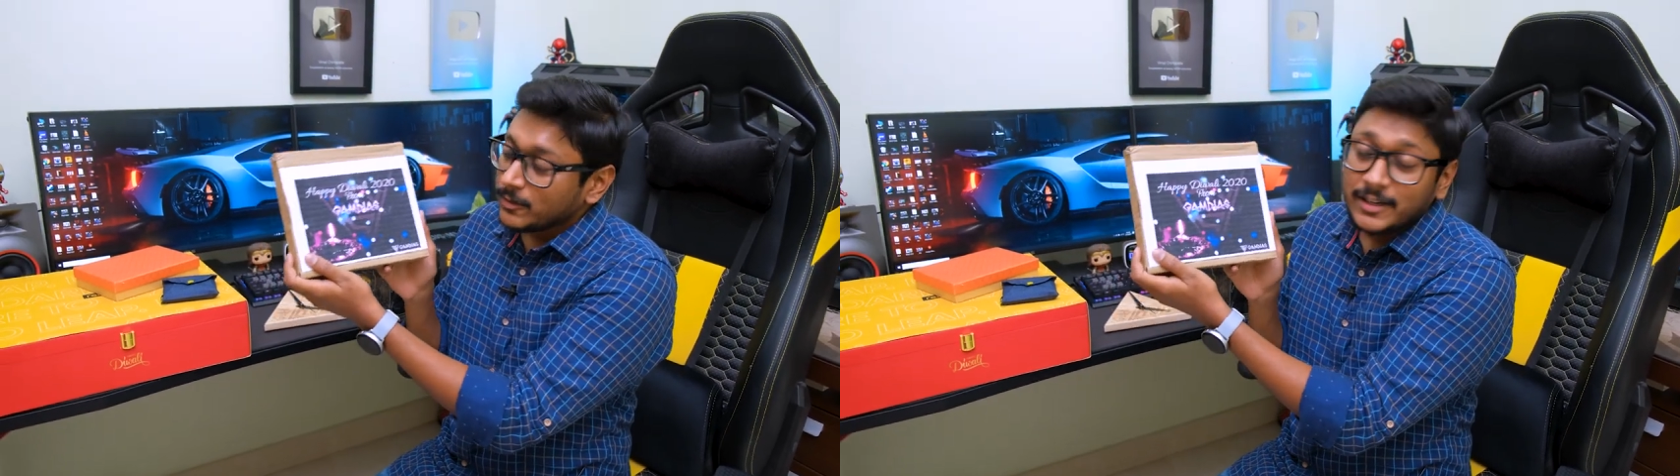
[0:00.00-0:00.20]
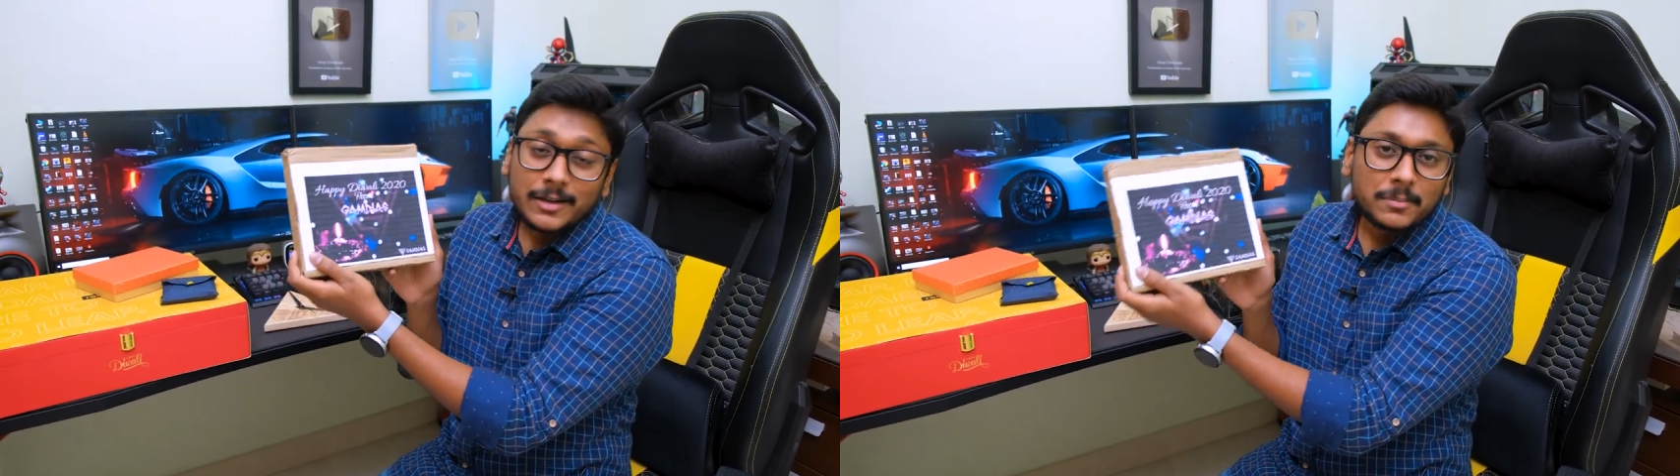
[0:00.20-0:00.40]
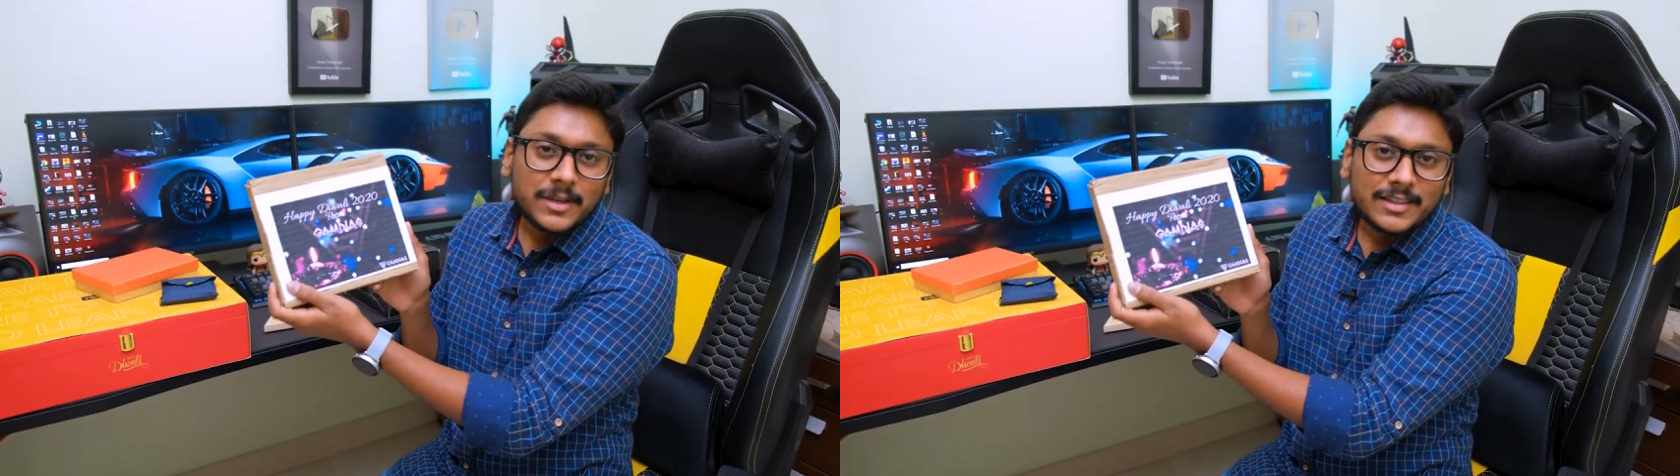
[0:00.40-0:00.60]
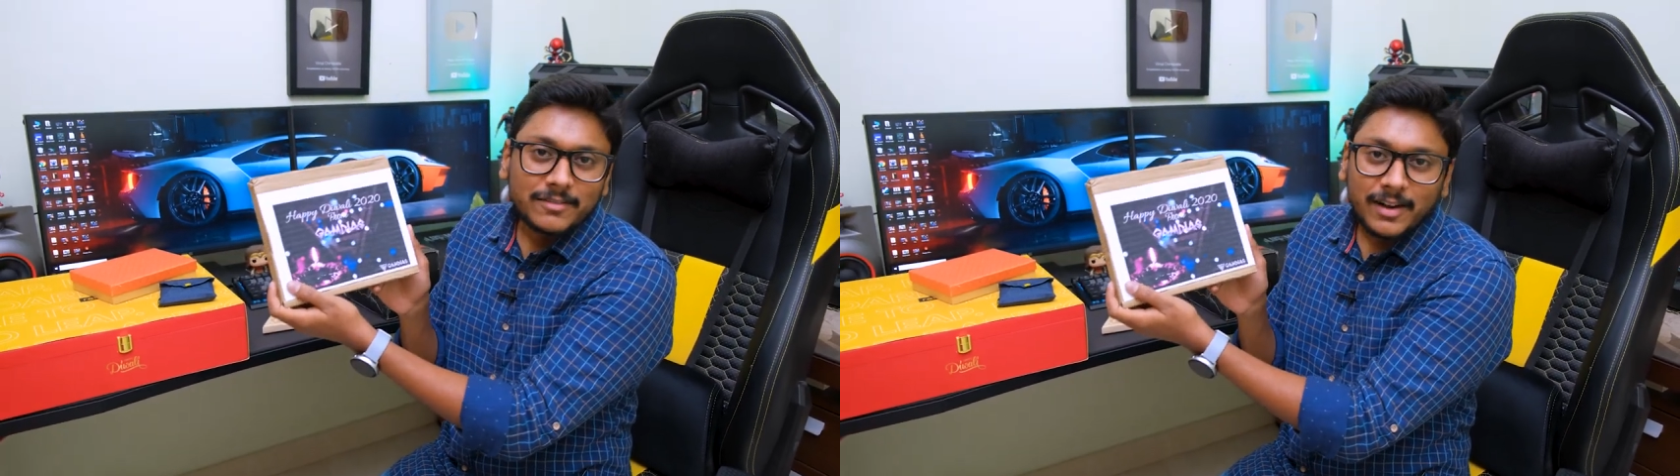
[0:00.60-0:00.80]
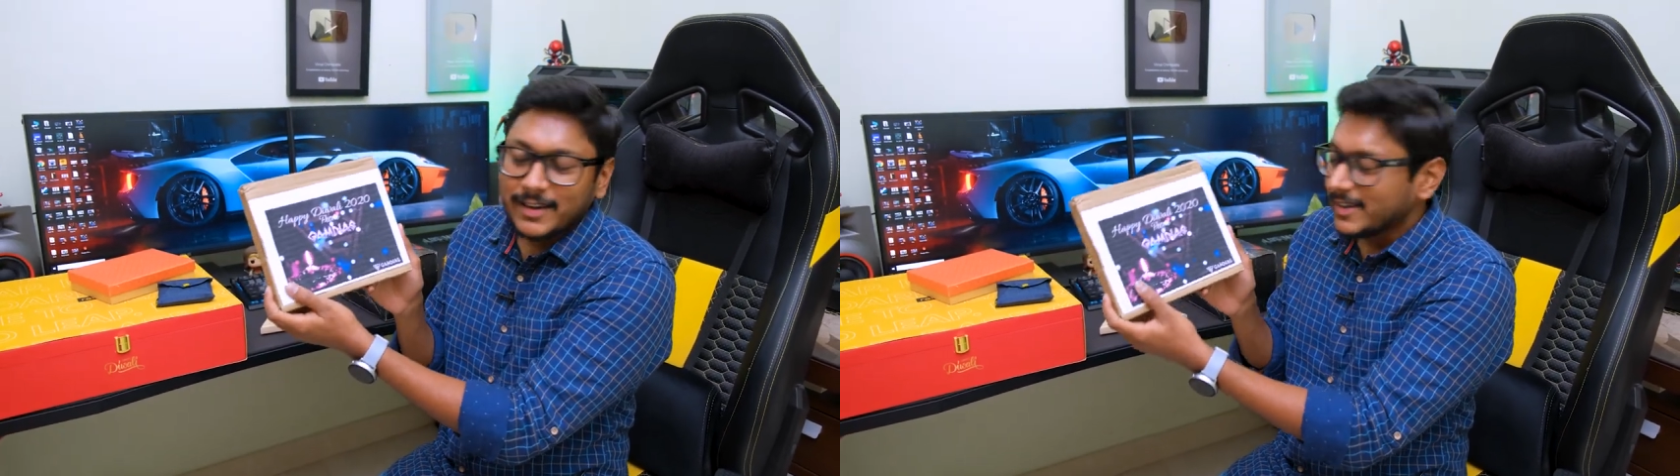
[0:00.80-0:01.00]
sent me a
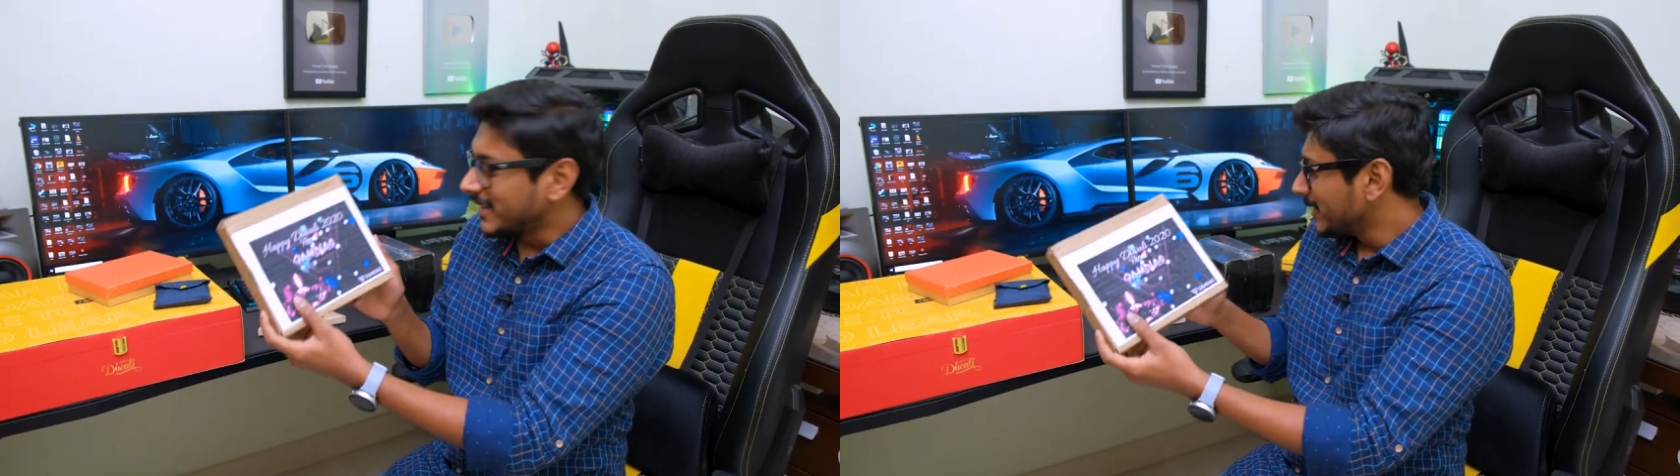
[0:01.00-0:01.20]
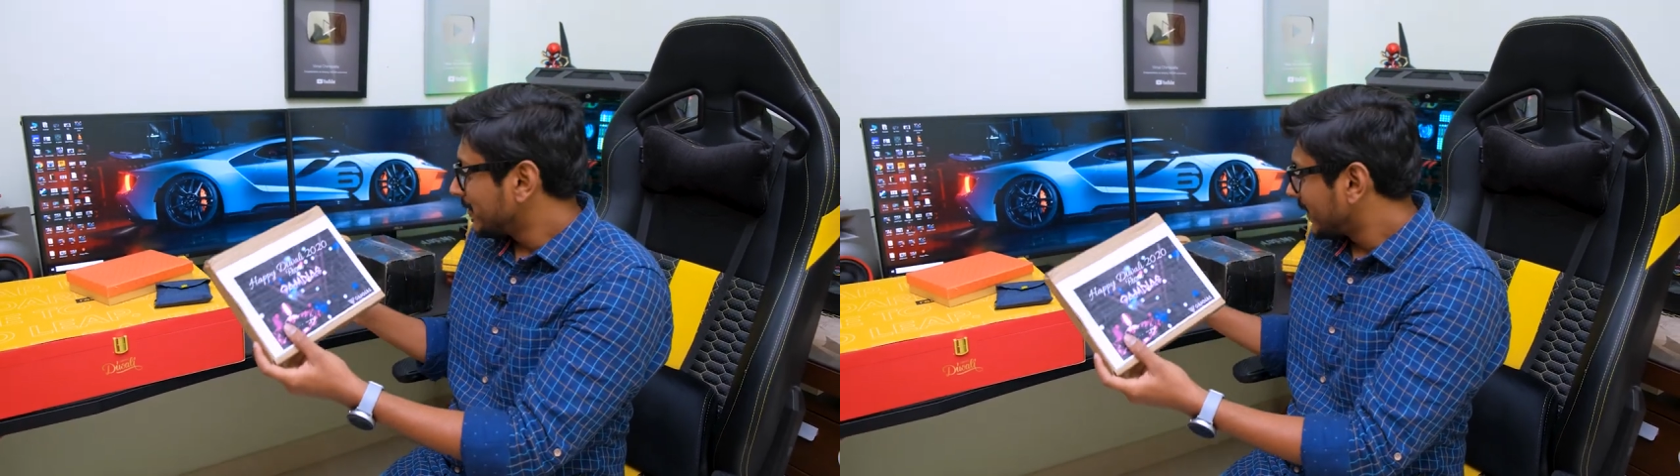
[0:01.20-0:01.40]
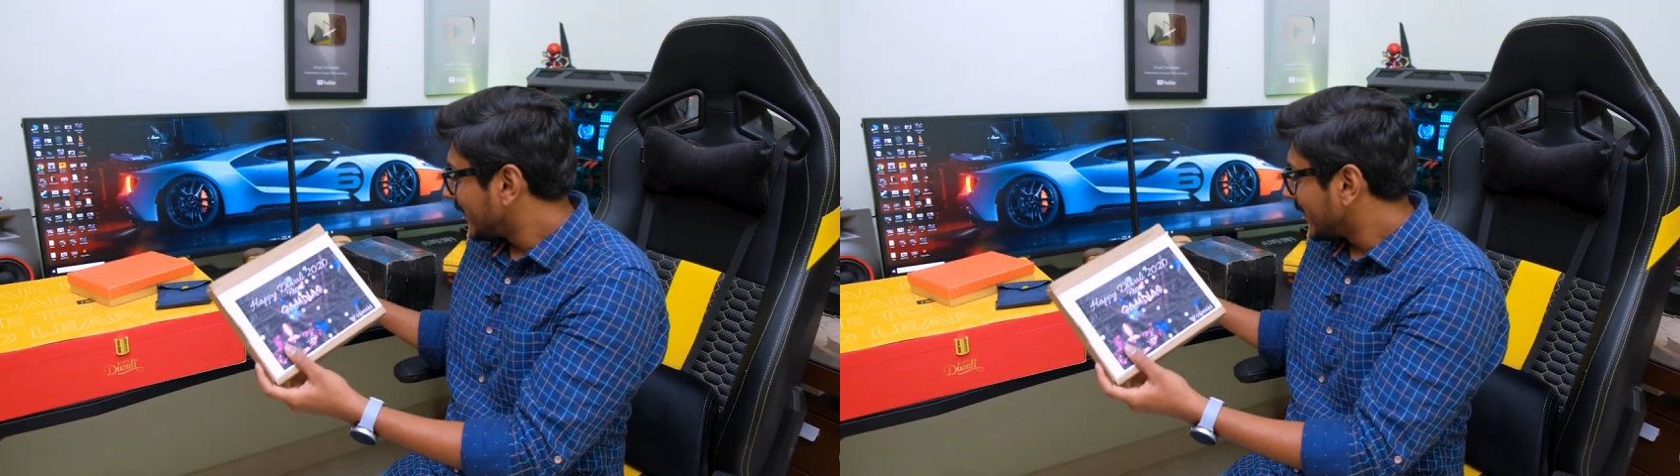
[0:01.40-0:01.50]
Diwali gift,